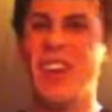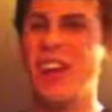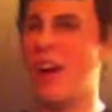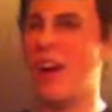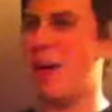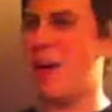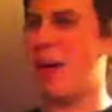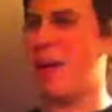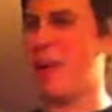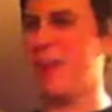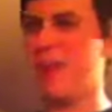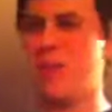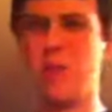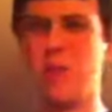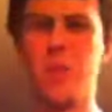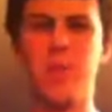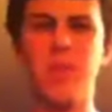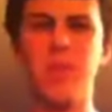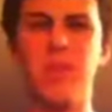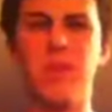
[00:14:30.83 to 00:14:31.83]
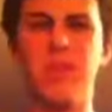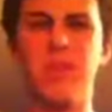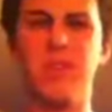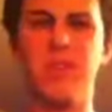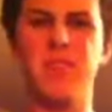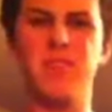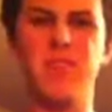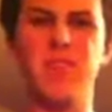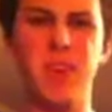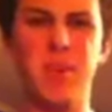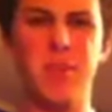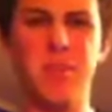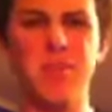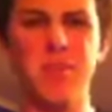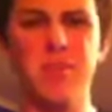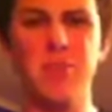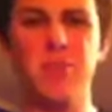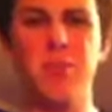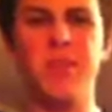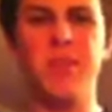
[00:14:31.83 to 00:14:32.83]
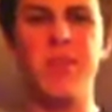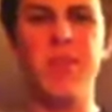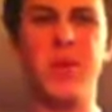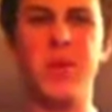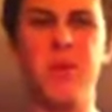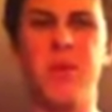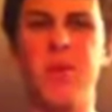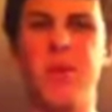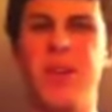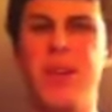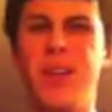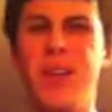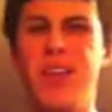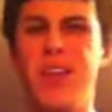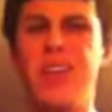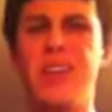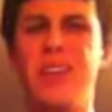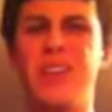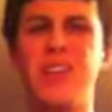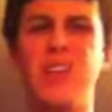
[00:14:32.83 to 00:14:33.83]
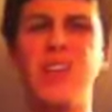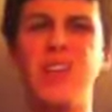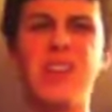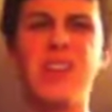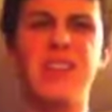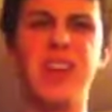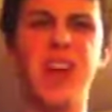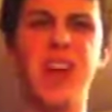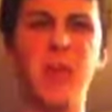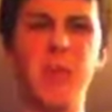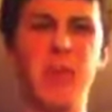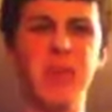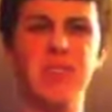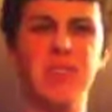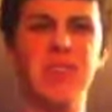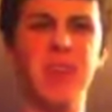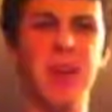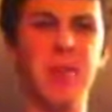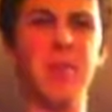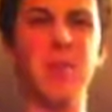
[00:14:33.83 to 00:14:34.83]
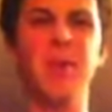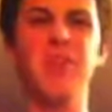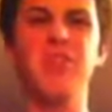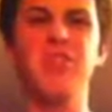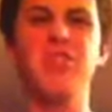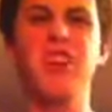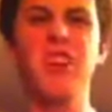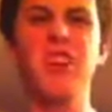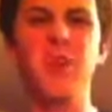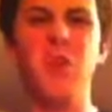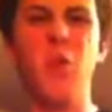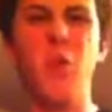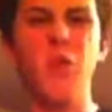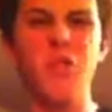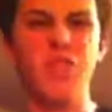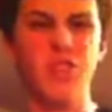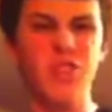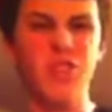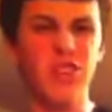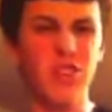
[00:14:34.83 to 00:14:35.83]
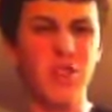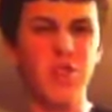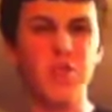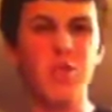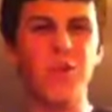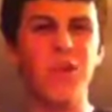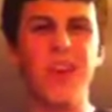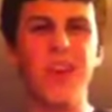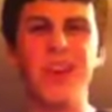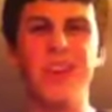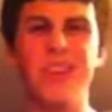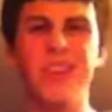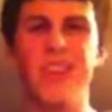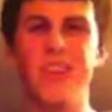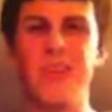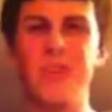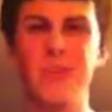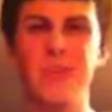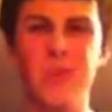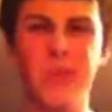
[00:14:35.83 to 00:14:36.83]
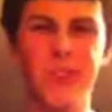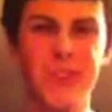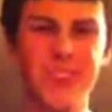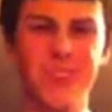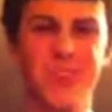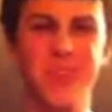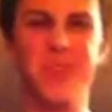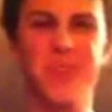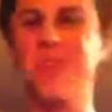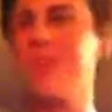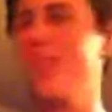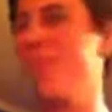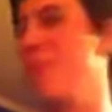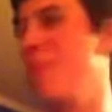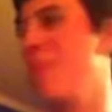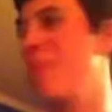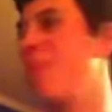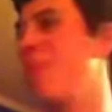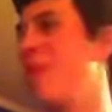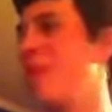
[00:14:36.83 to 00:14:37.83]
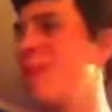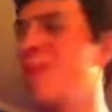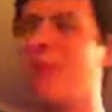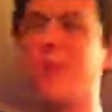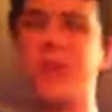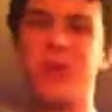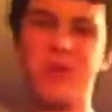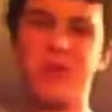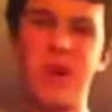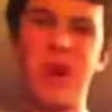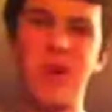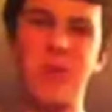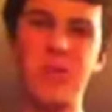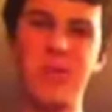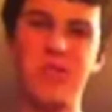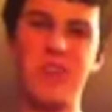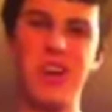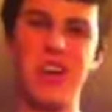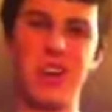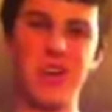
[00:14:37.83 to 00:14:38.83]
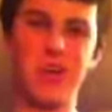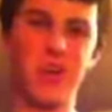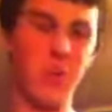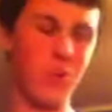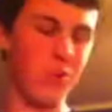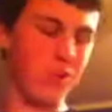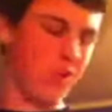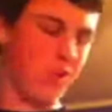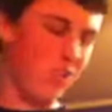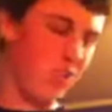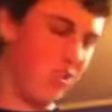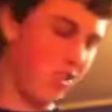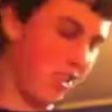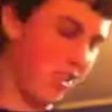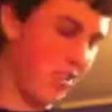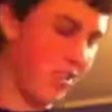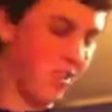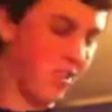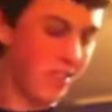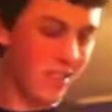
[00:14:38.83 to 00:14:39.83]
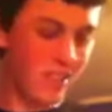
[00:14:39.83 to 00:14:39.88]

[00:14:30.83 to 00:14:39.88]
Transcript: I think Orton put Sheamus through the table. I think it's called a sideways slam, and they were chanting holy shit for that. It's like, really, some people in the crowd were chanting holy shit.